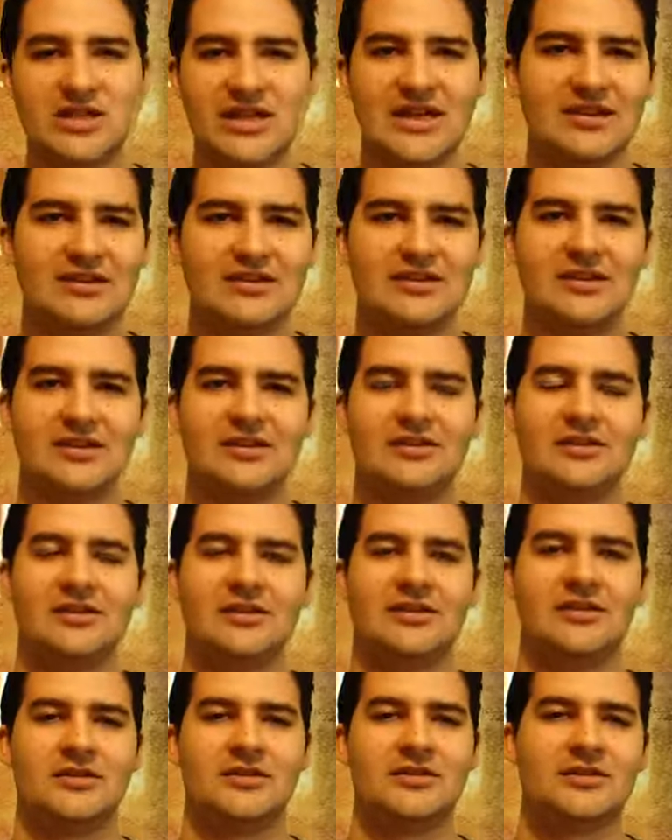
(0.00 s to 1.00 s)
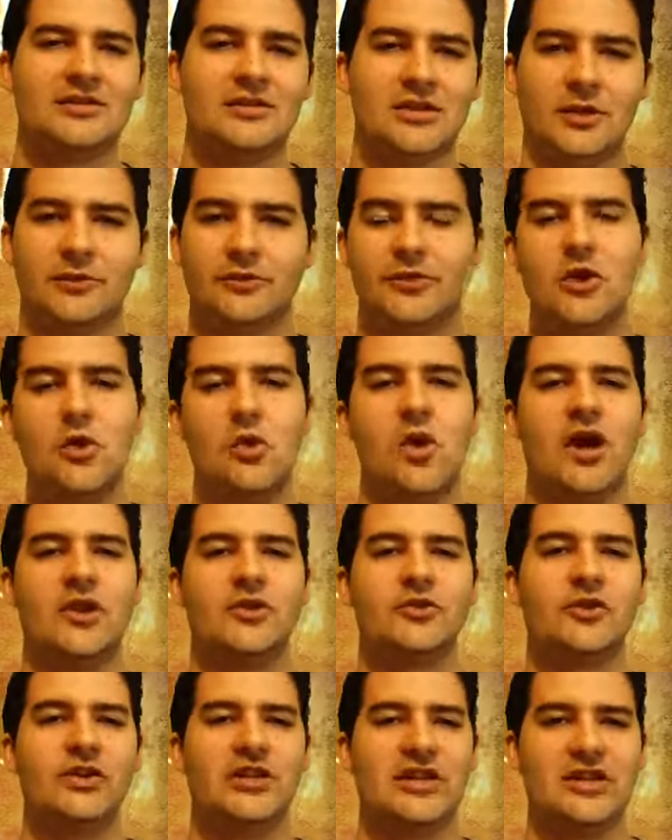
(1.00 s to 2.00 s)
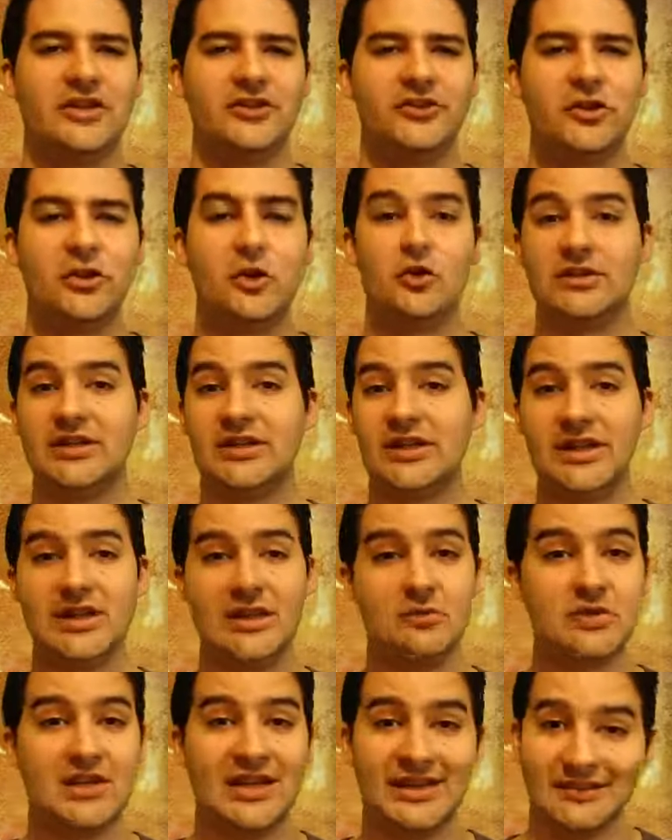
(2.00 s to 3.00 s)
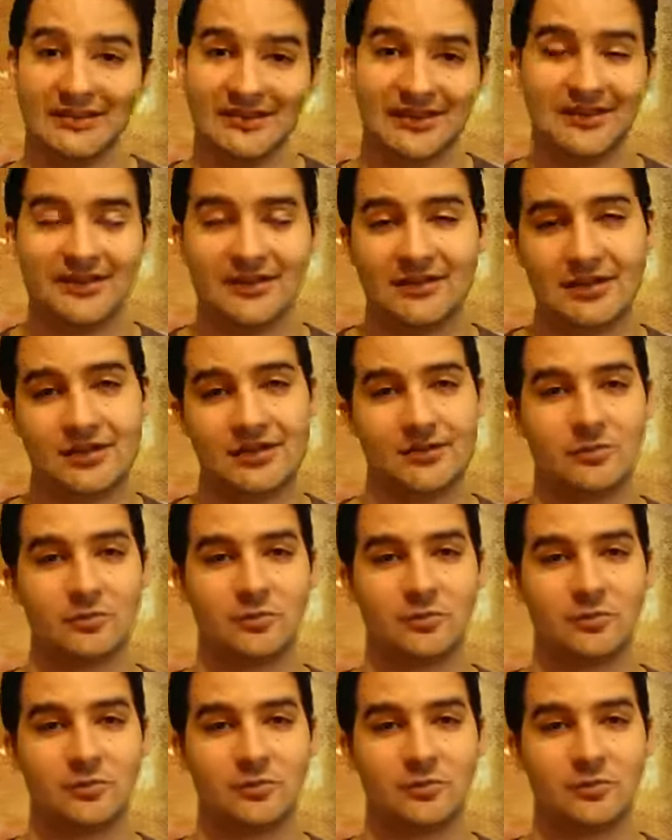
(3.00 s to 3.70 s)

Jesus a few hundred years ago didn't even exist?